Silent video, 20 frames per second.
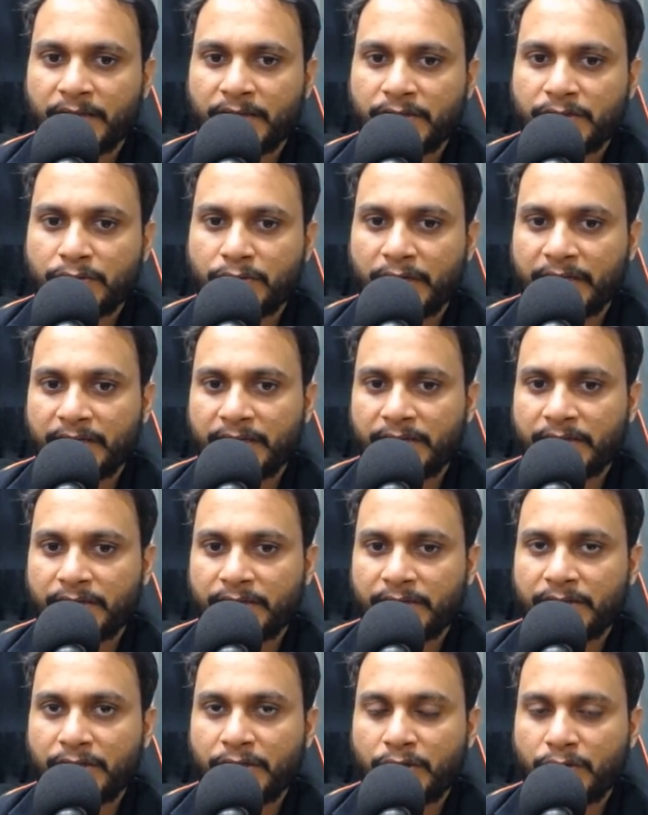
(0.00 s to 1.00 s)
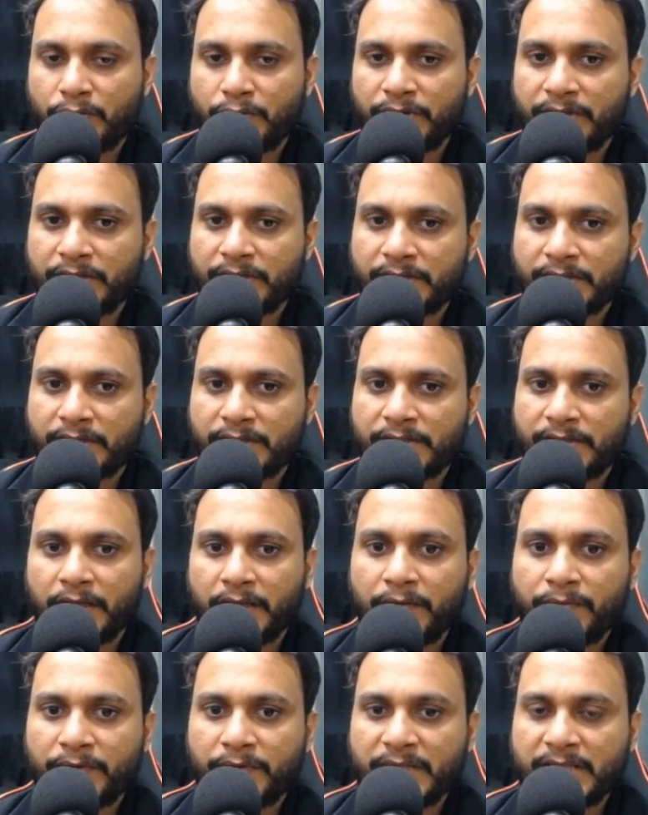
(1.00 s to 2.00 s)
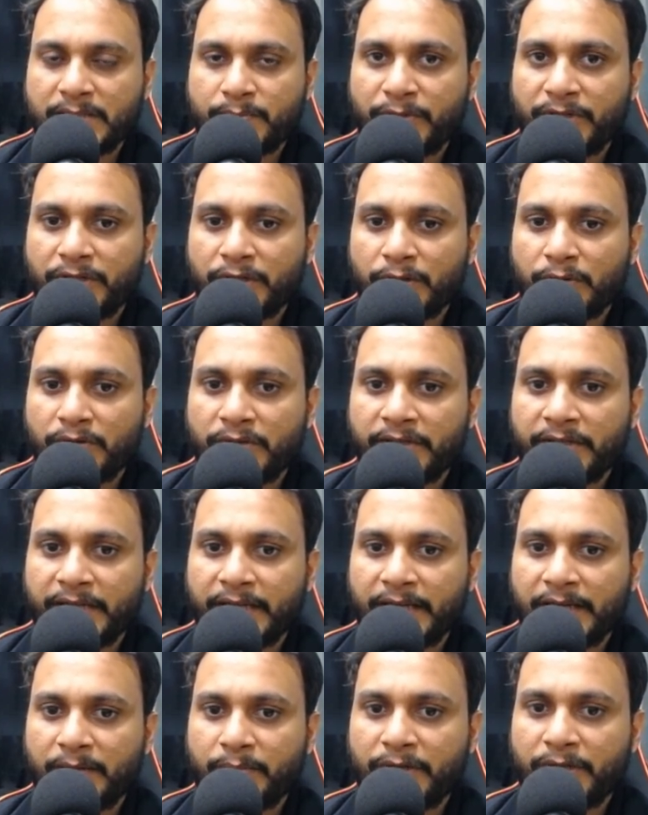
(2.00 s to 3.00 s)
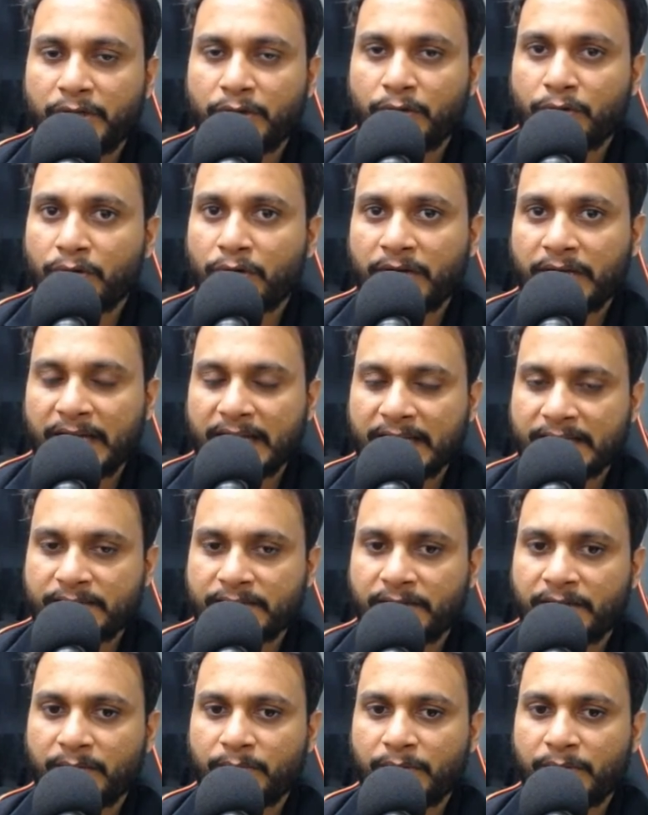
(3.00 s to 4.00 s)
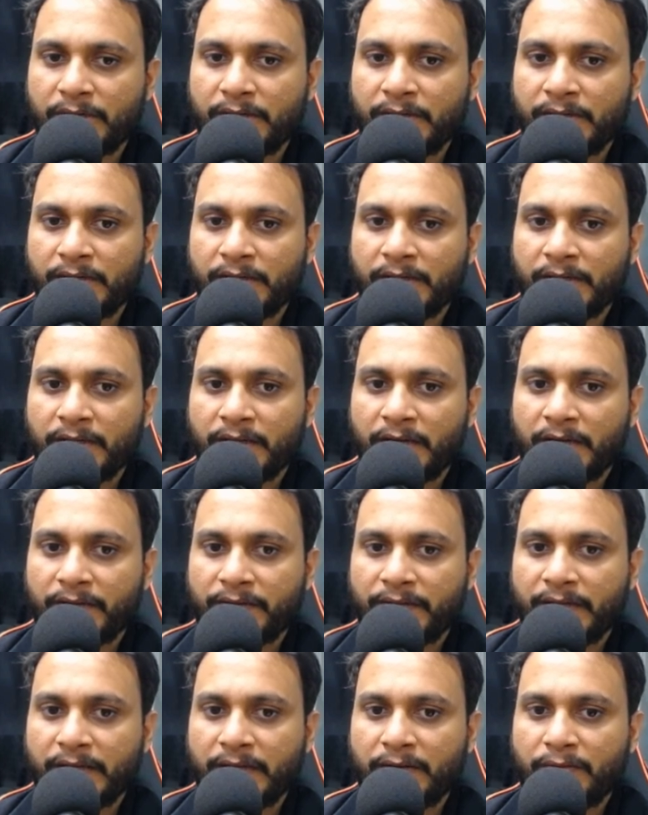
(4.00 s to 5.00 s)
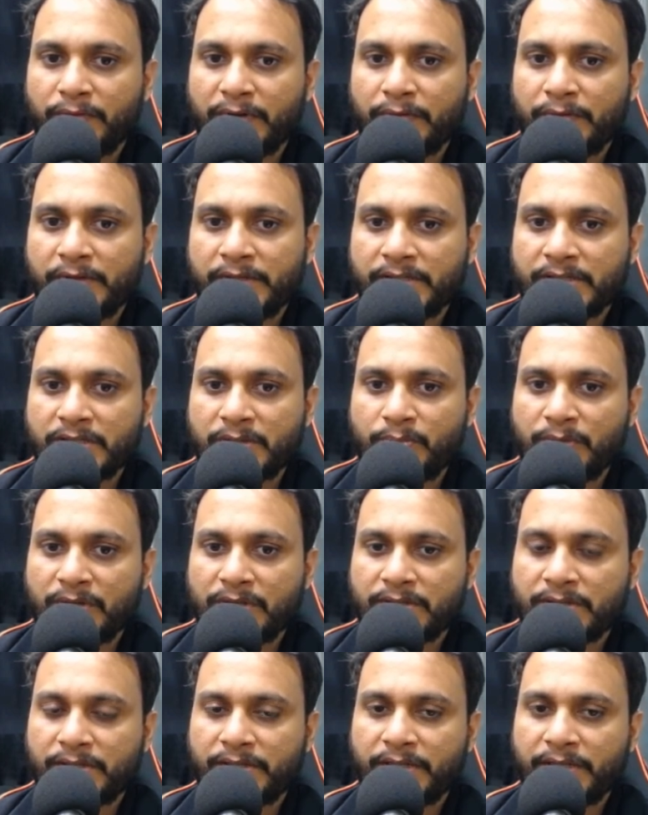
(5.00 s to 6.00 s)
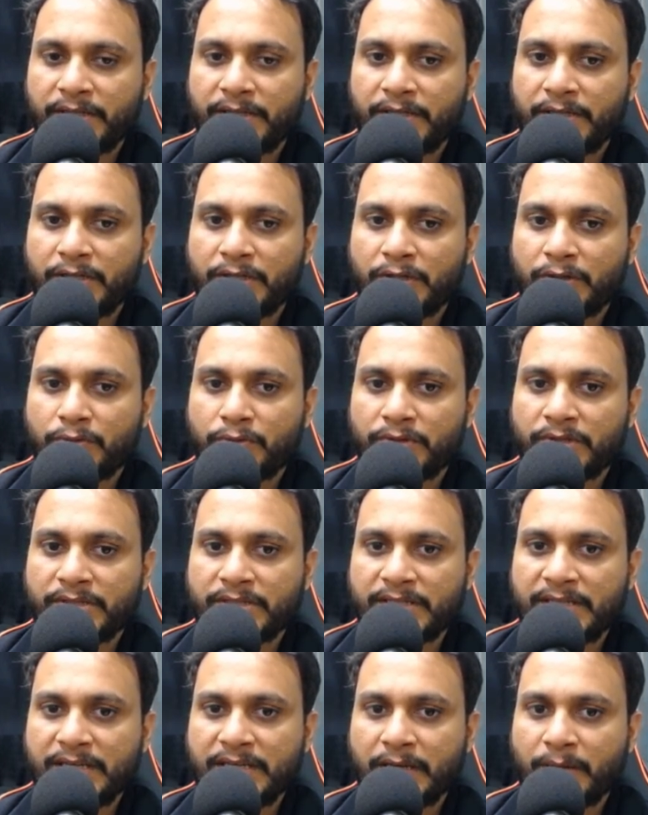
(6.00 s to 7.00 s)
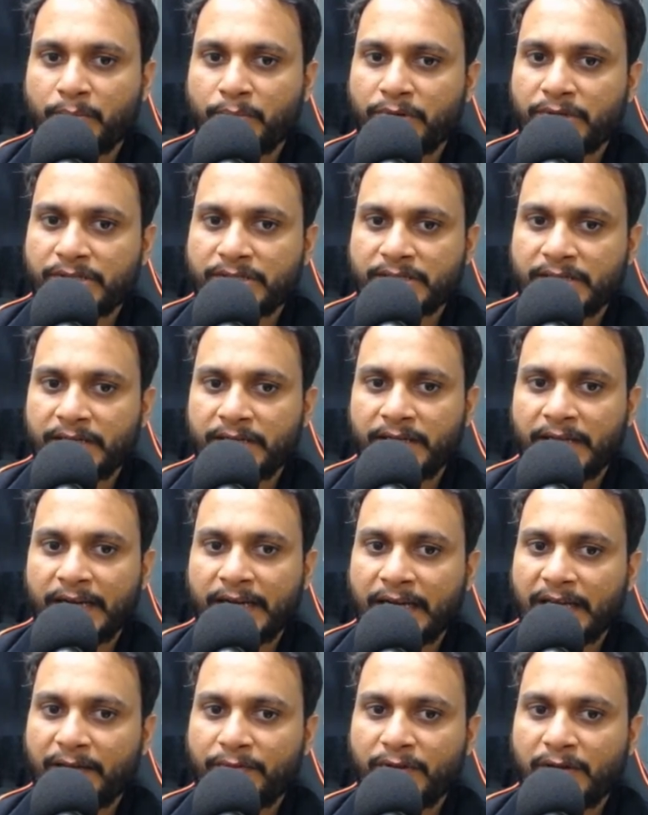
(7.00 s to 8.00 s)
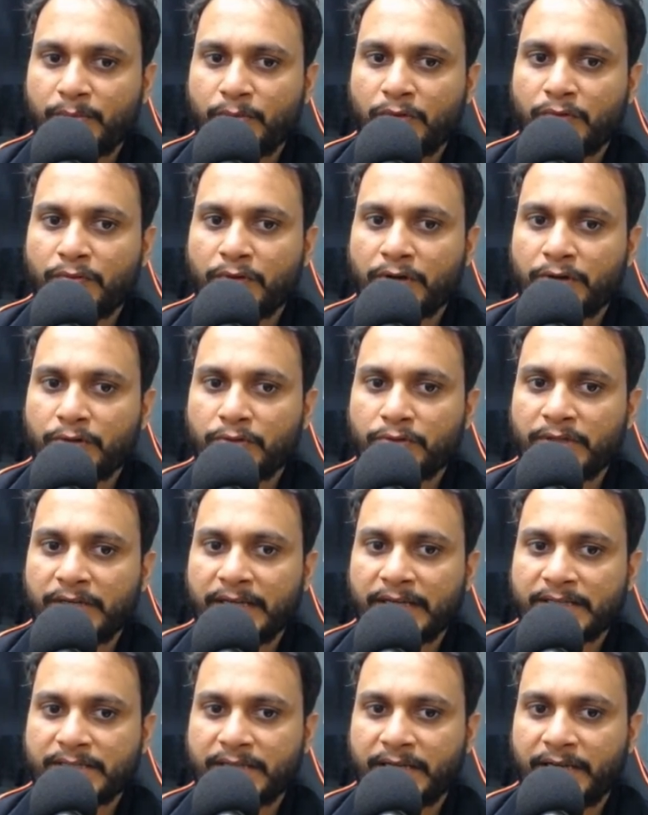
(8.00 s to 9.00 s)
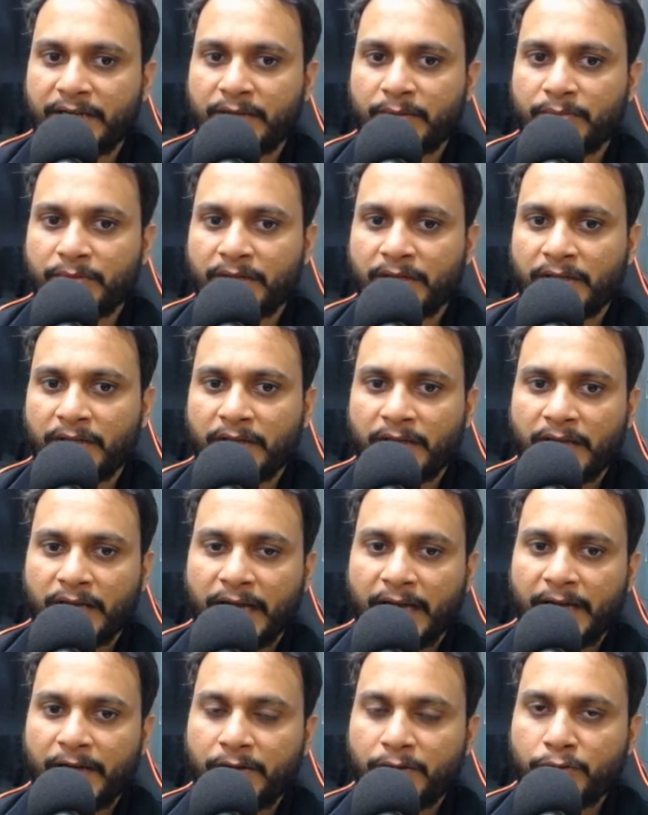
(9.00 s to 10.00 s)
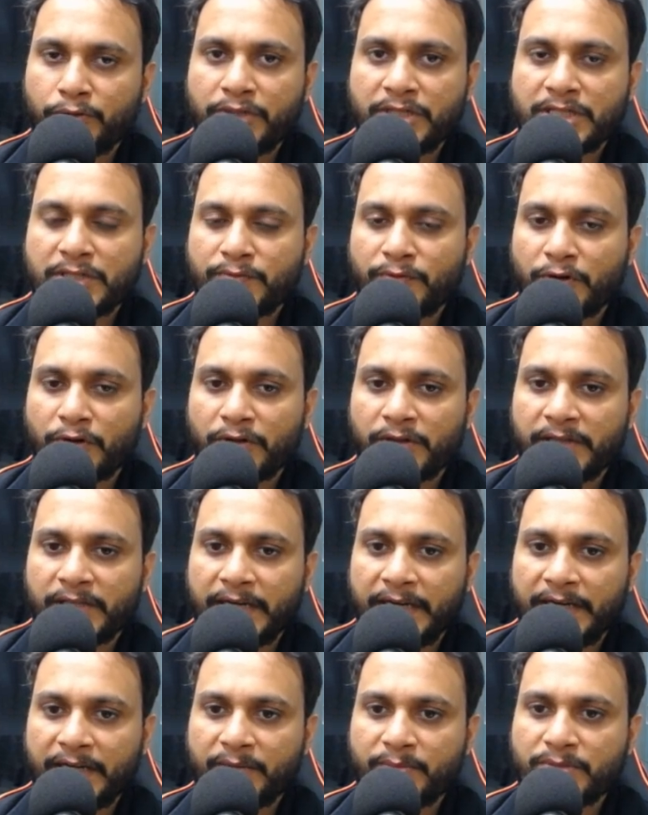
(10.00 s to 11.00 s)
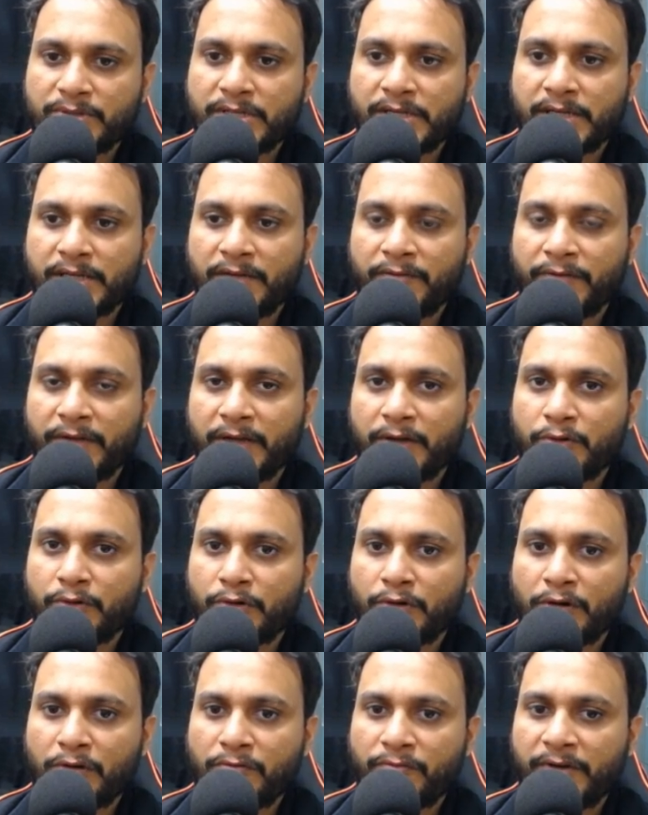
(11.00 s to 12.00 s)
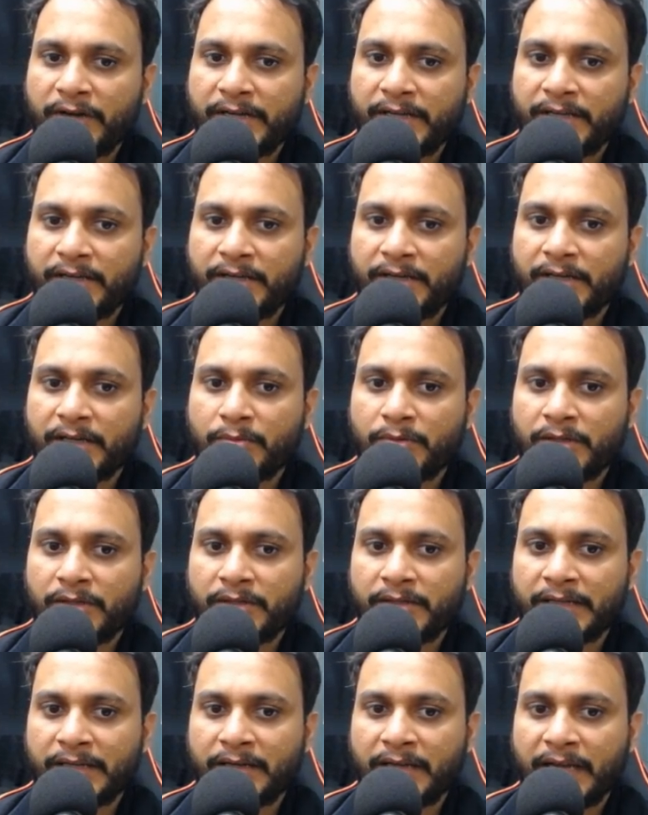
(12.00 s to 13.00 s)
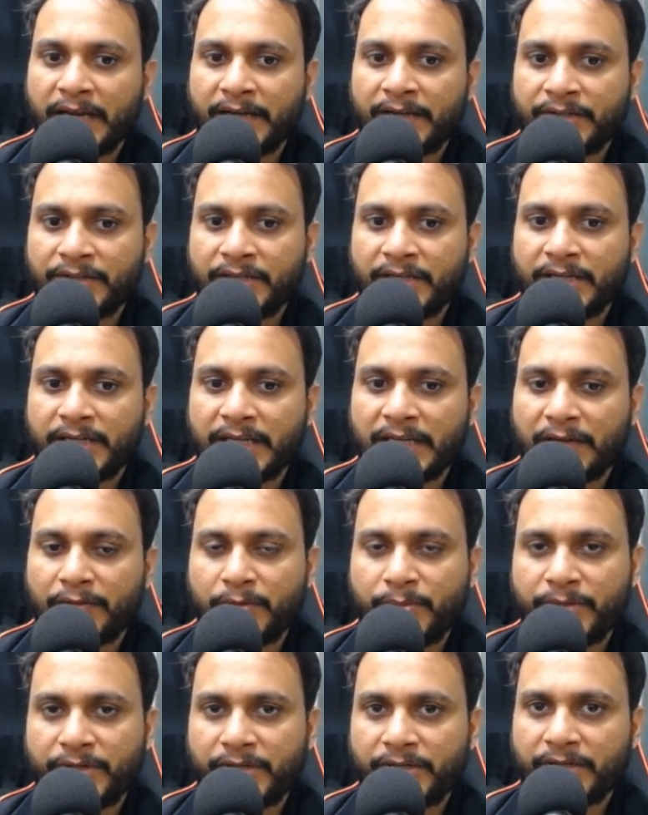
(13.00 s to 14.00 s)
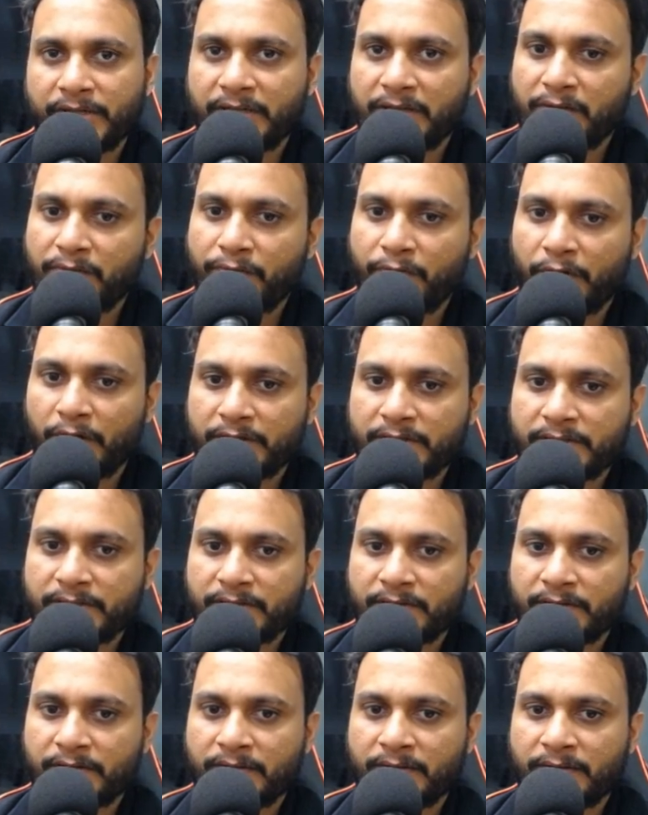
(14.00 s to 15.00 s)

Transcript: So I can return true in this case. If this particular element do not has a double, then we will just be inserting it into the scene number set and I will move on to the next item. I'll do this for all the items. If I could not find any double, then at the end I will be returning false.